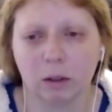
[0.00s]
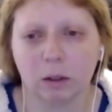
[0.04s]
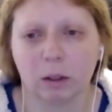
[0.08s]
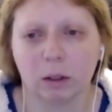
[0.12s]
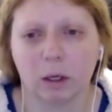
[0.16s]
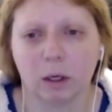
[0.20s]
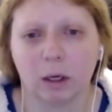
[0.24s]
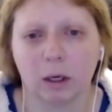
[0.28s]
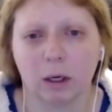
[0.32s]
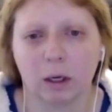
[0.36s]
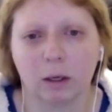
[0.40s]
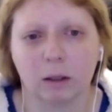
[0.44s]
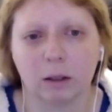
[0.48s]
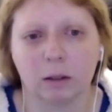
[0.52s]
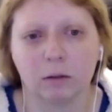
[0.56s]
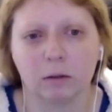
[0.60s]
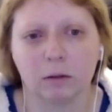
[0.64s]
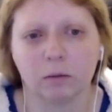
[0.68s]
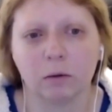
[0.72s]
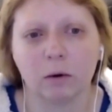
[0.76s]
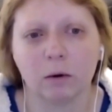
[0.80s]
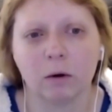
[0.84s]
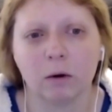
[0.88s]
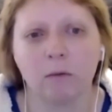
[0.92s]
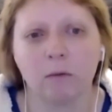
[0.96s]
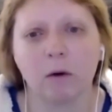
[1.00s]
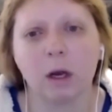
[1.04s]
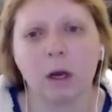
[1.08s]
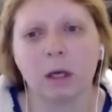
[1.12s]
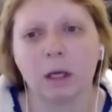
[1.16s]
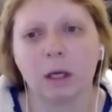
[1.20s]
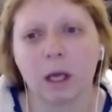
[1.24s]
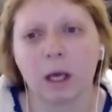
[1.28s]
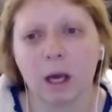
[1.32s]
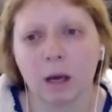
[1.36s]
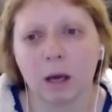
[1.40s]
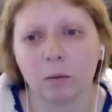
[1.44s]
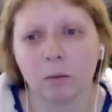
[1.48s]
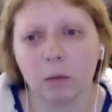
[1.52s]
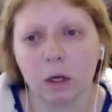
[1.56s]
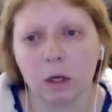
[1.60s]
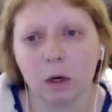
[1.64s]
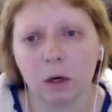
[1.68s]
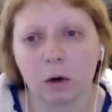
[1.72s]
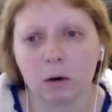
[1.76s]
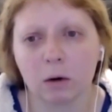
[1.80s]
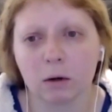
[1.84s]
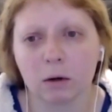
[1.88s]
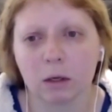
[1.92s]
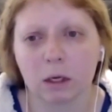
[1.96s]
It can be
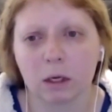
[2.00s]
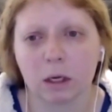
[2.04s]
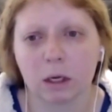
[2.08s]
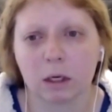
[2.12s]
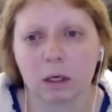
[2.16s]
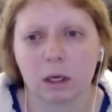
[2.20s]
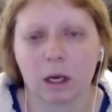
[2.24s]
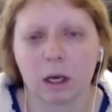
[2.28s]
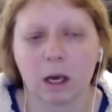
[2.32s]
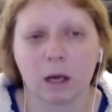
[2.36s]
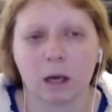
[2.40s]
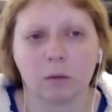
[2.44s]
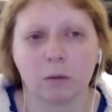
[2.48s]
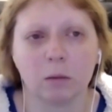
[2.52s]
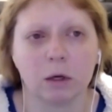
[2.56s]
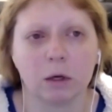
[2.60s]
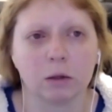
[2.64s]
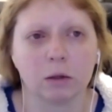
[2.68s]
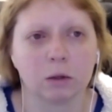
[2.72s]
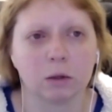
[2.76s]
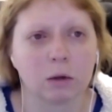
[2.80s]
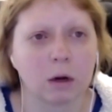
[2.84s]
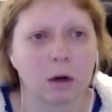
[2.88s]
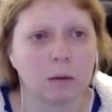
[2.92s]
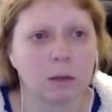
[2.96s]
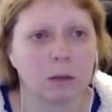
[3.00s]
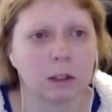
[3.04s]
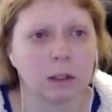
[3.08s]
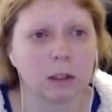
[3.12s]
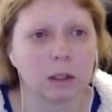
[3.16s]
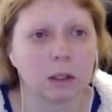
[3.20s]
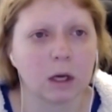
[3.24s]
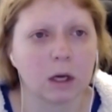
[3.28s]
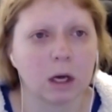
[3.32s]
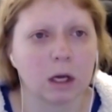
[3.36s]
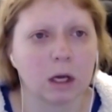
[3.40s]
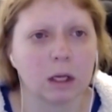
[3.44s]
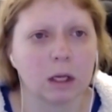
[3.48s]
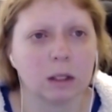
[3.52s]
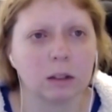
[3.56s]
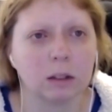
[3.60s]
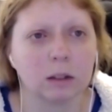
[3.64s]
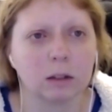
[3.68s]
hurt, it can be traumatized,